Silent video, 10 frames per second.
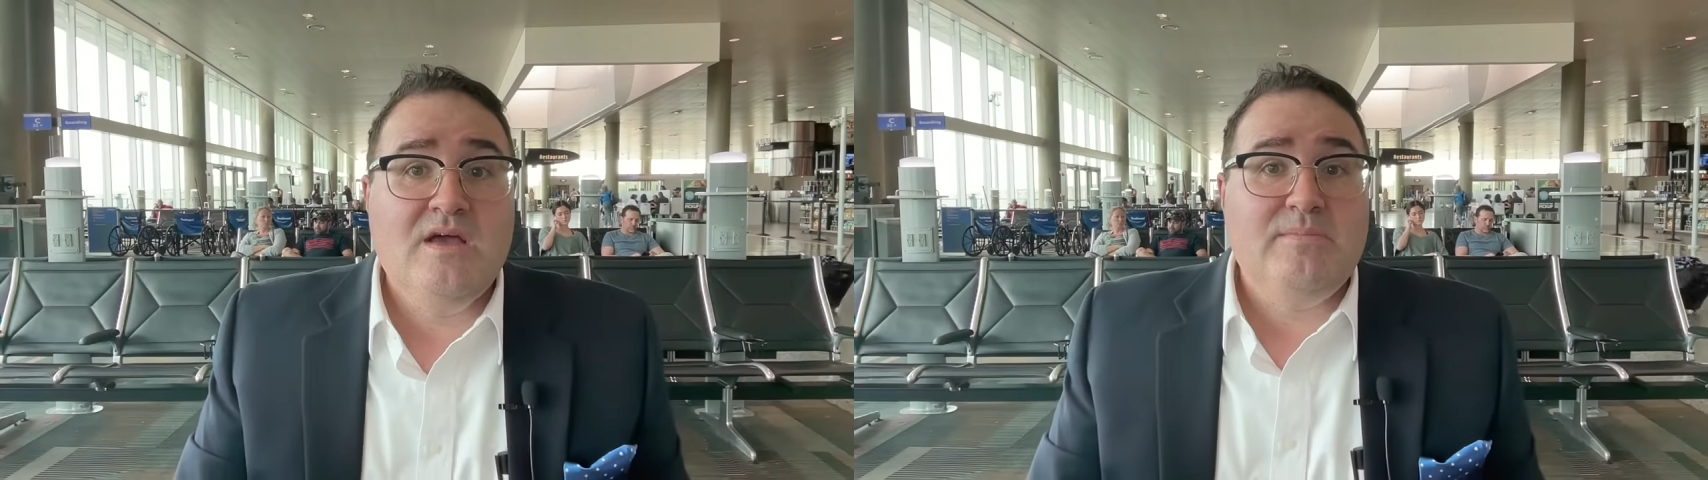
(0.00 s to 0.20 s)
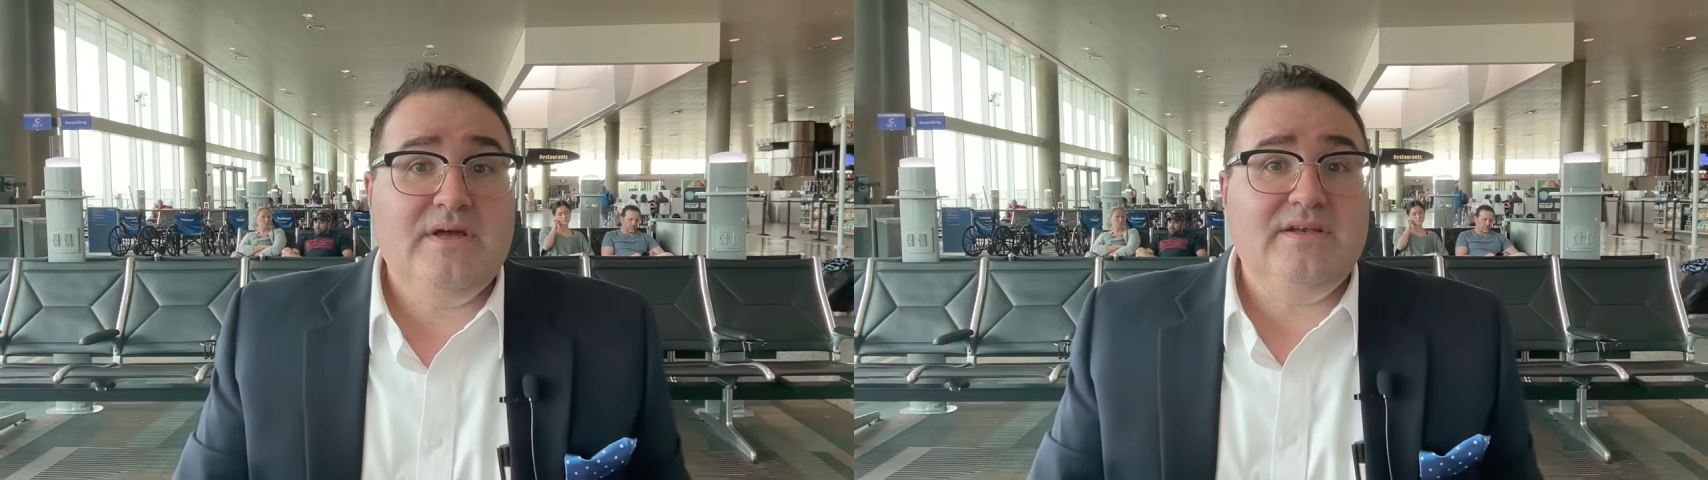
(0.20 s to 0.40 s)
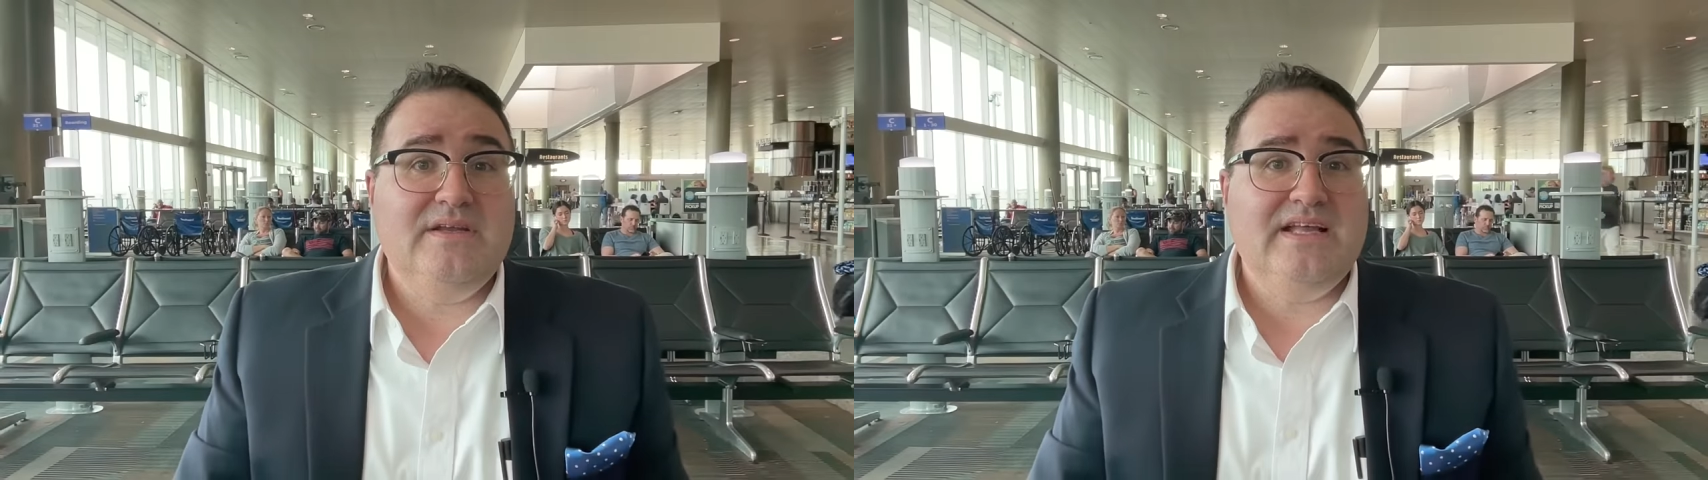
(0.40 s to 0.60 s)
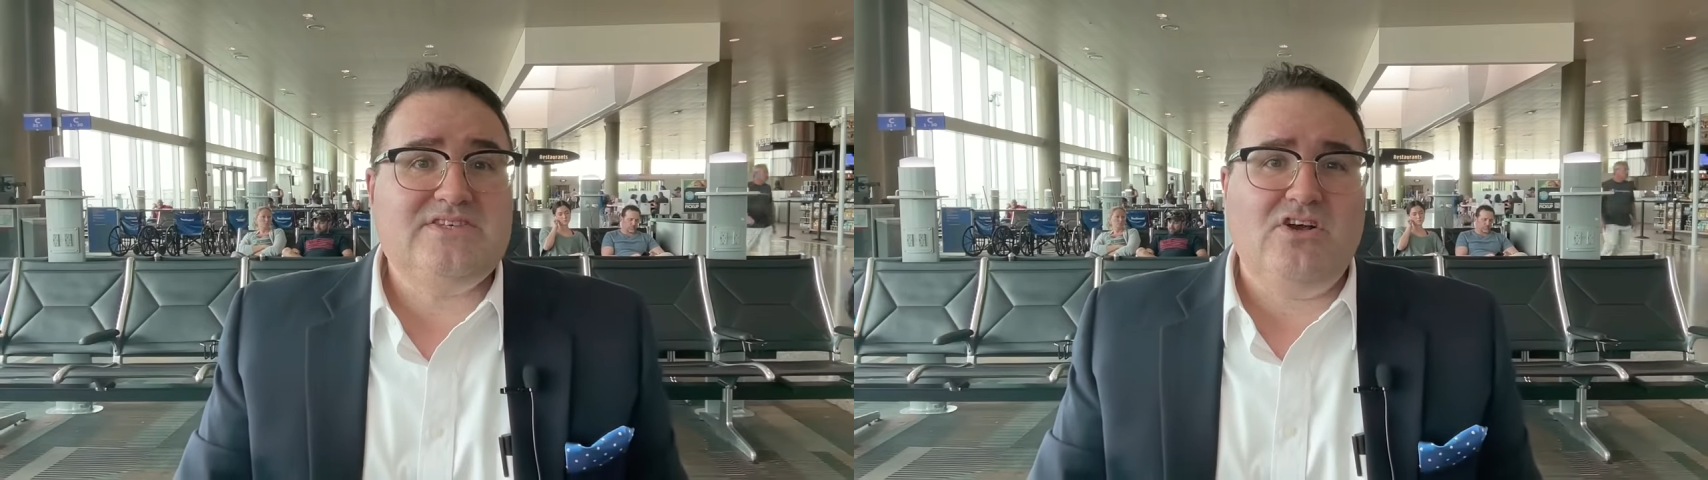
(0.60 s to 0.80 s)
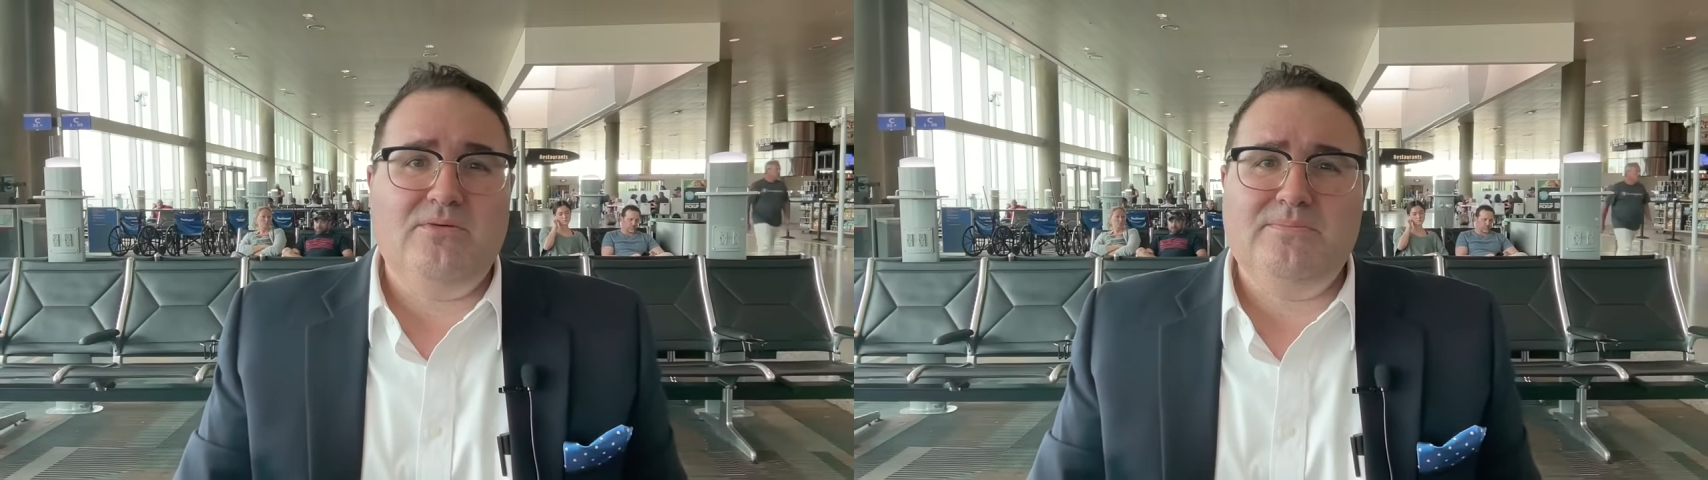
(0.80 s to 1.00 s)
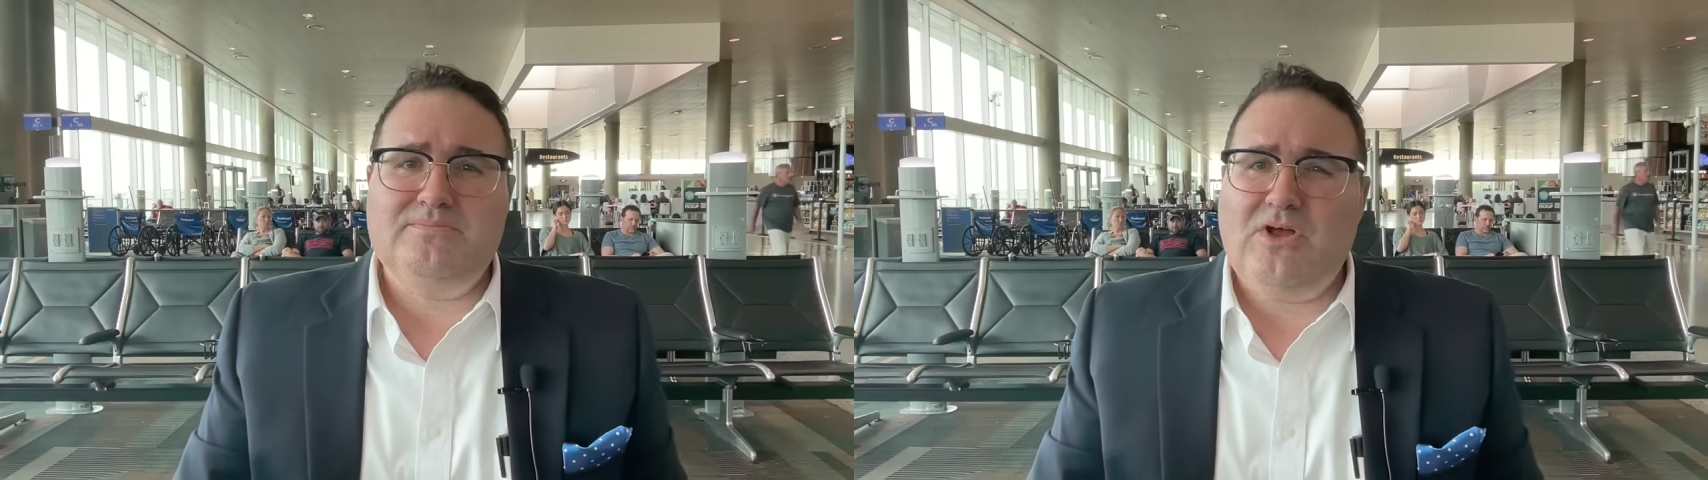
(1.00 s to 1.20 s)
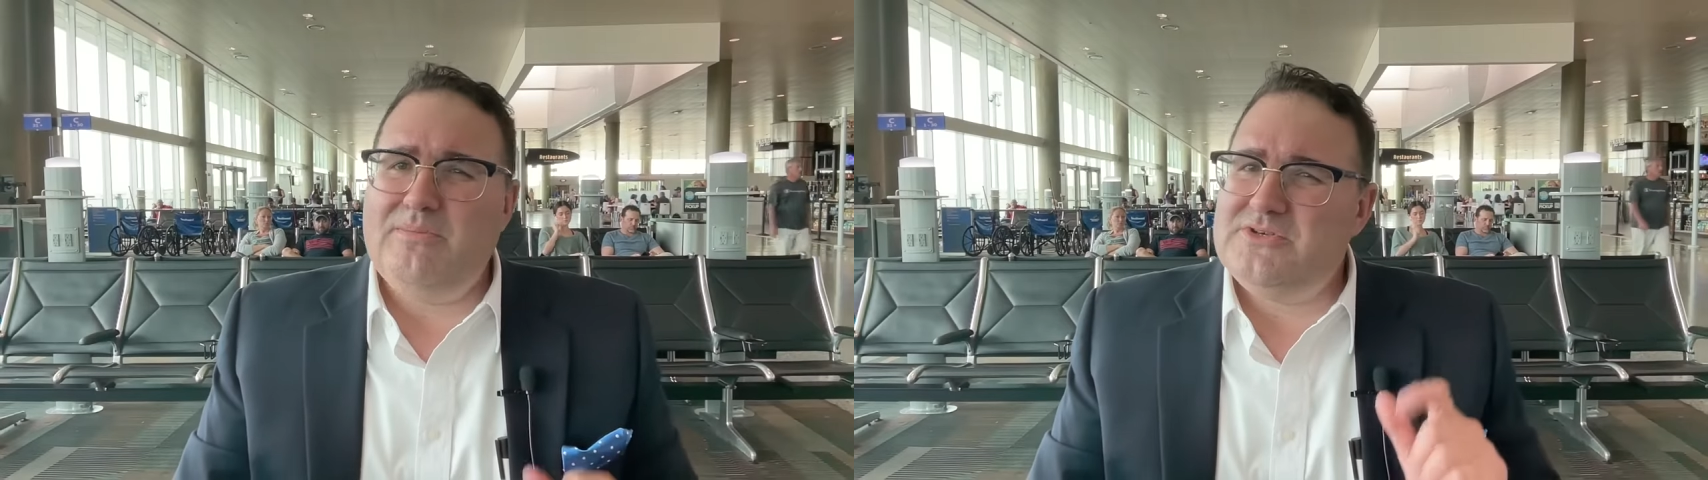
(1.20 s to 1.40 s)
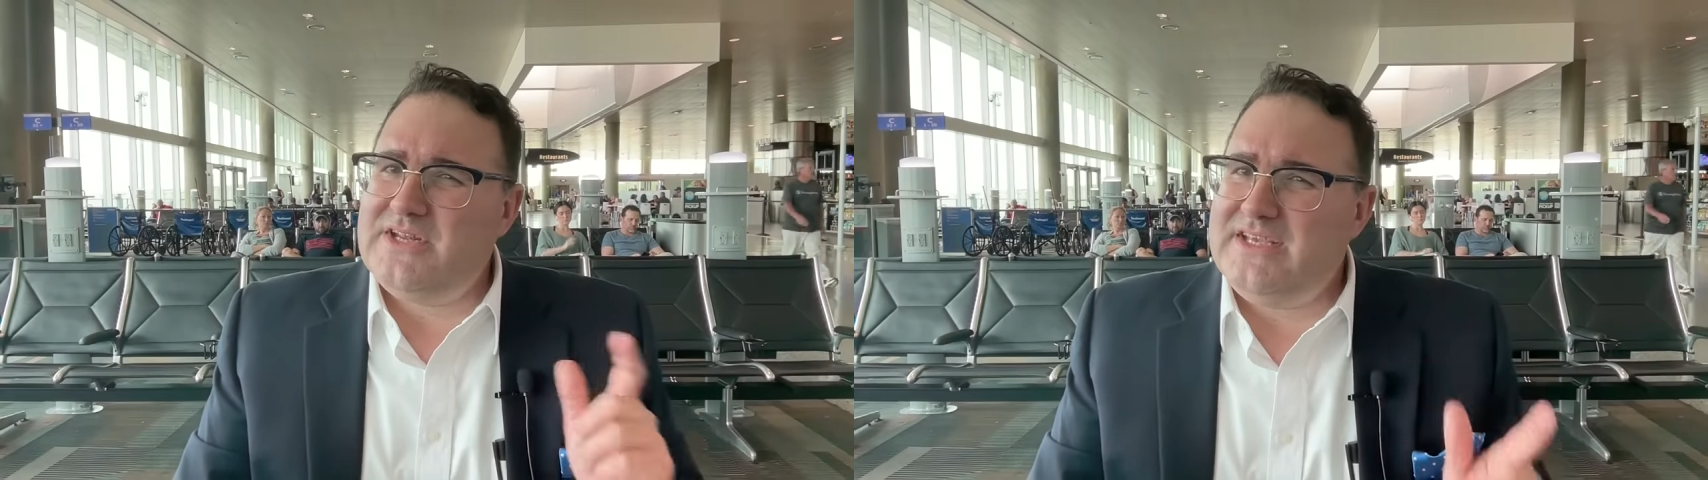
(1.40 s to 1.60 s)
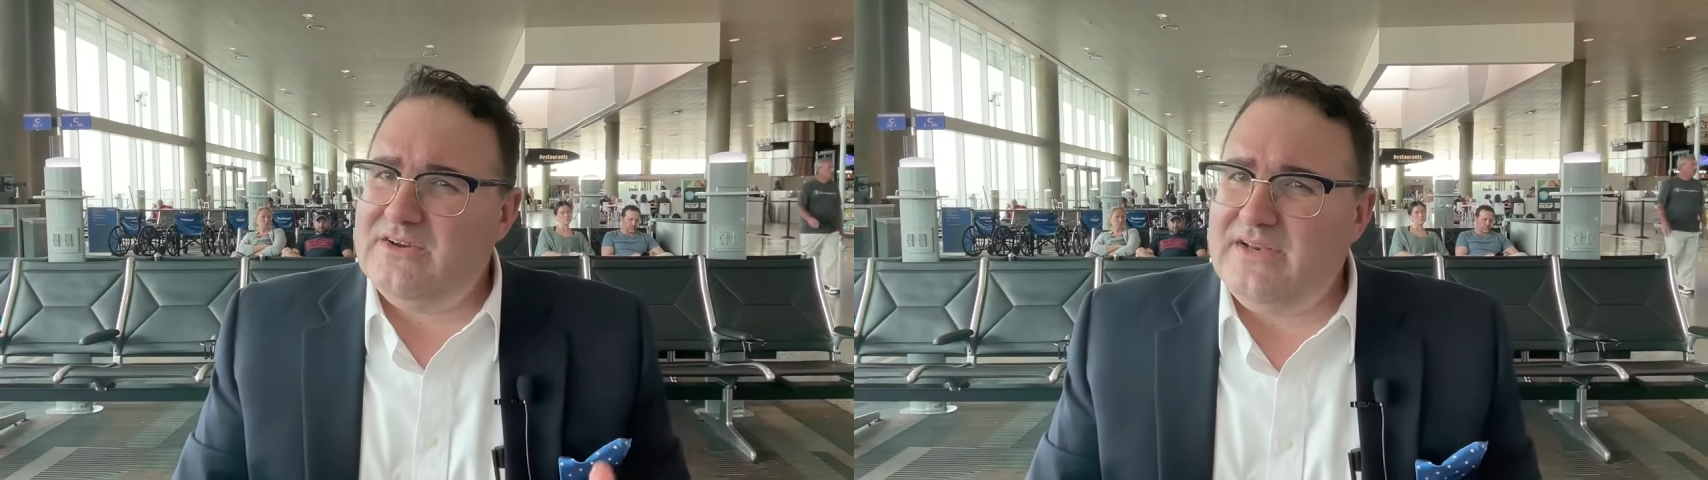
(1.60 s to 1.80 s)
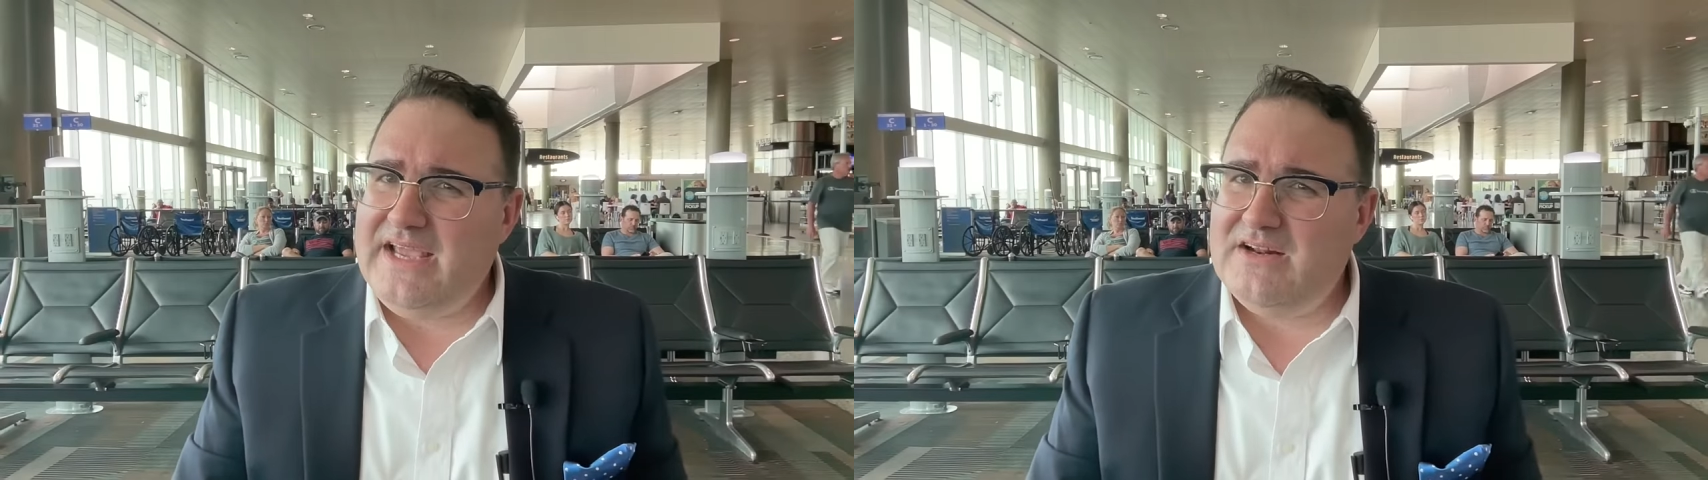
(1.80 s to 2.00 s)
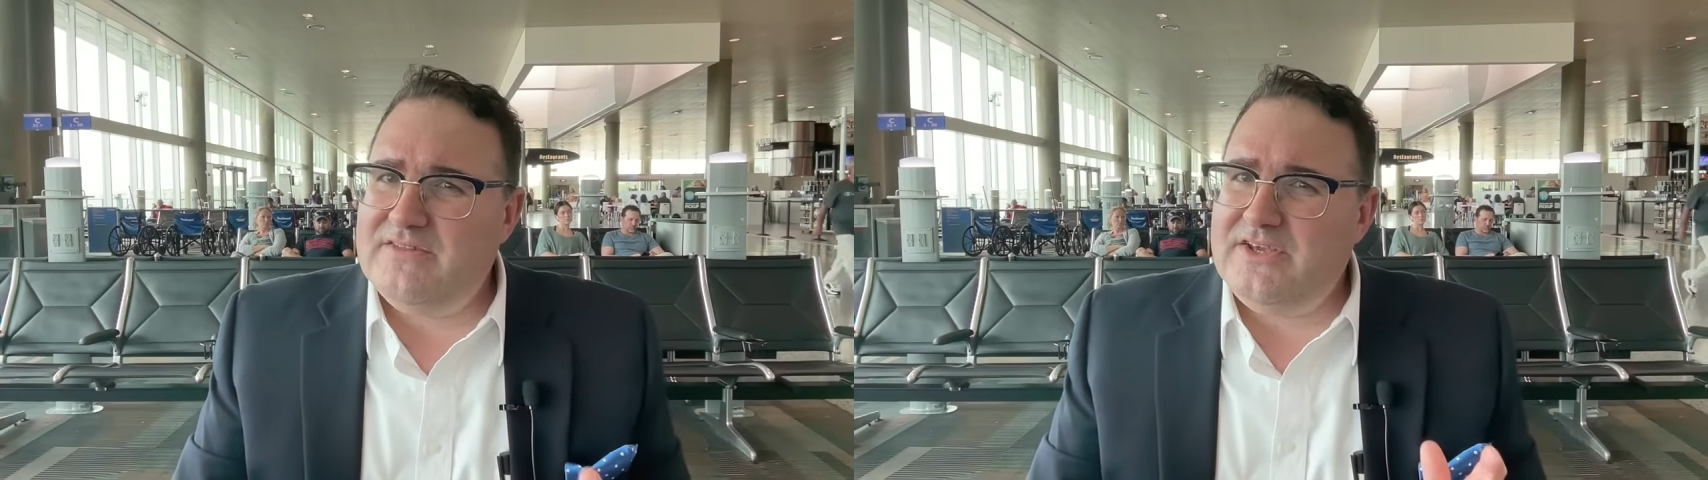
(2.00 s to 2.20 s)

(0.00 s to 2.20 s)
but it's al almost a year later,